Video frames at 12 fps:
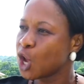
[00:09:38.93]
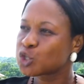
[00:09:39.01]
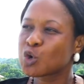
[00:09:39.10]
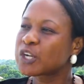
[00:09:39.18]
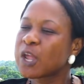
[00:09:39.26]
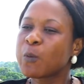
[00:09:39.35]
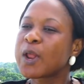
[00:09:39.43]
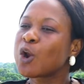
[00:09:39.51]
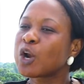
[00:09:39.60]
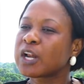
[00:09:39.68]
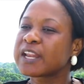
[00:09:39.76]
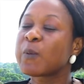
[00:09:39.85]
So they
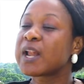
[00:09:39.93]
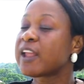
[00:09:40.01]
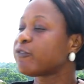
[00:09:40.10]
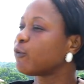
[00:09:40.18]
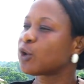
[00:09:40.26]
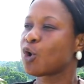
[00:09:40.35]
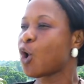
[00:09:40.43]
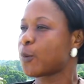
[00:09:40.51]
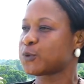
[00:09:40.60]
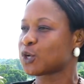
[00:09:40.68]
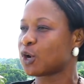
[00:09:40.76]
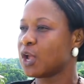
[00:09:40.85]
were left with no
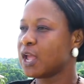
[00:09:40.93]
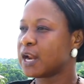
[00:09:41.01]
option.